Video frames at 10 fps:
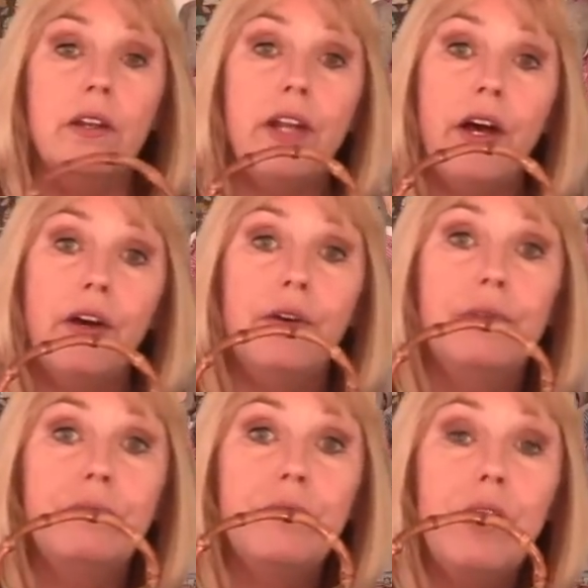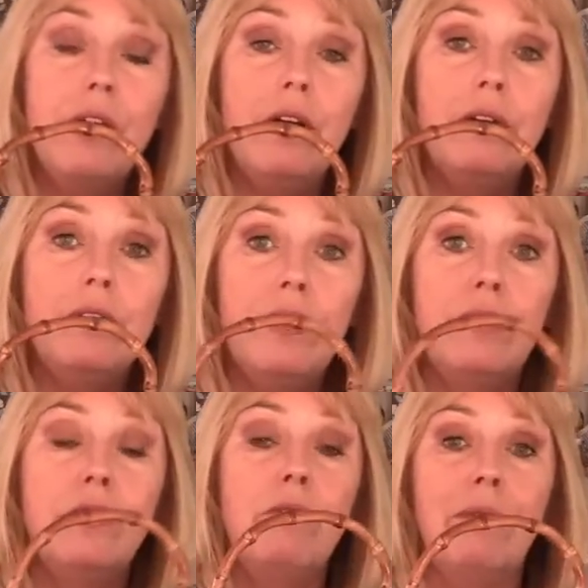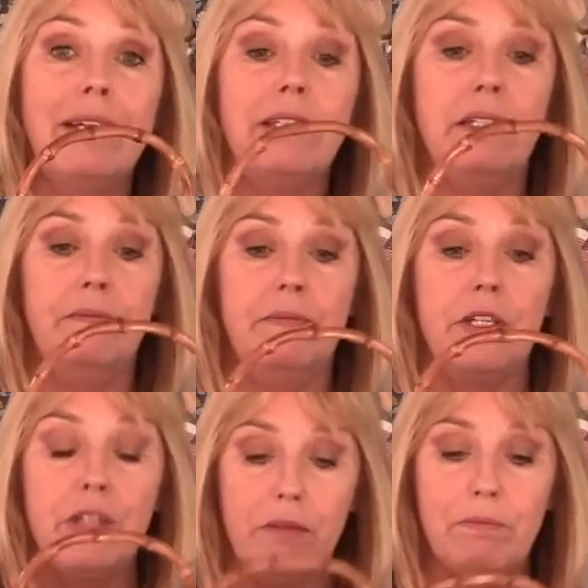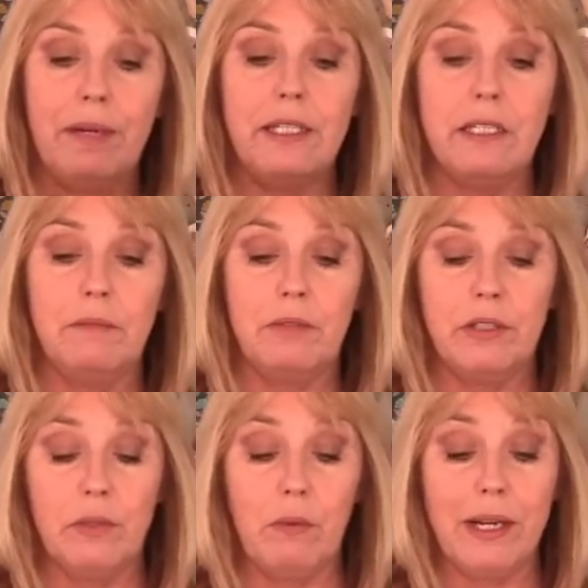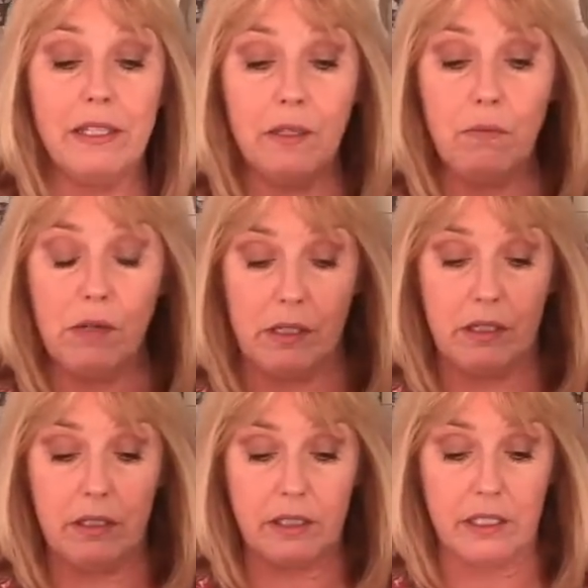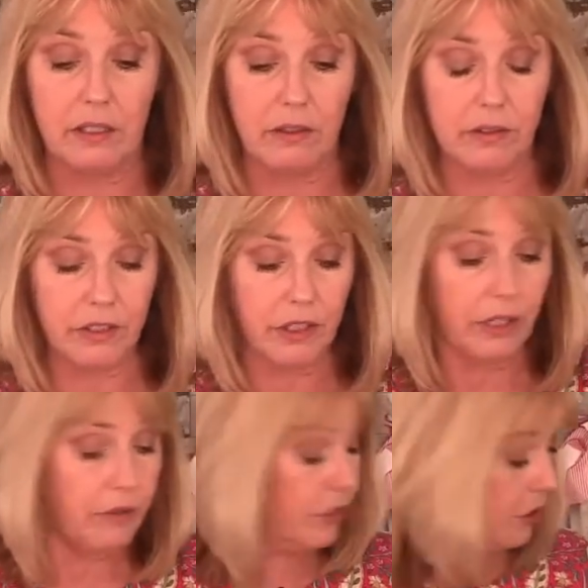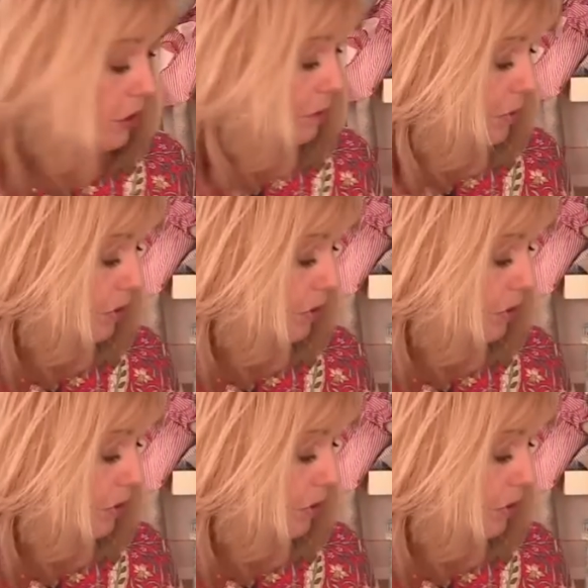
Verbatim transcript: no, no, no, no, no, don't baste them. Don't baste them because the way that it works, I can't show you too